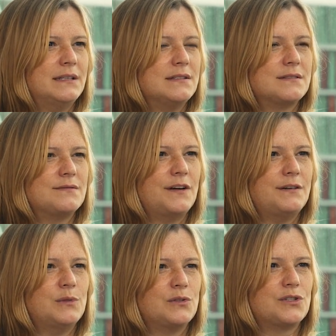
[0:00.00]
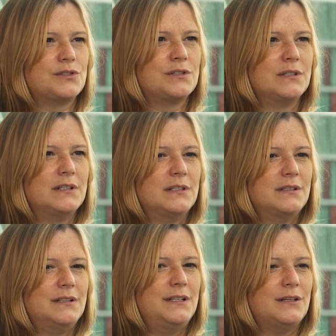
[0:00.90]
It's very much
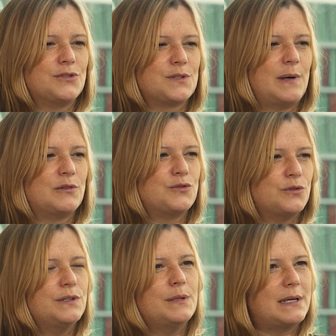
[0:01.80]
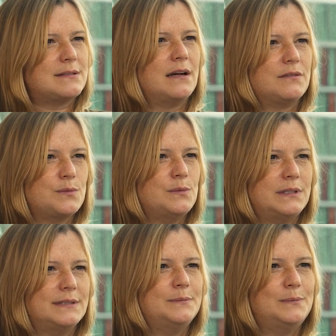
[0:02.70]
just about drawing the best out of somebody.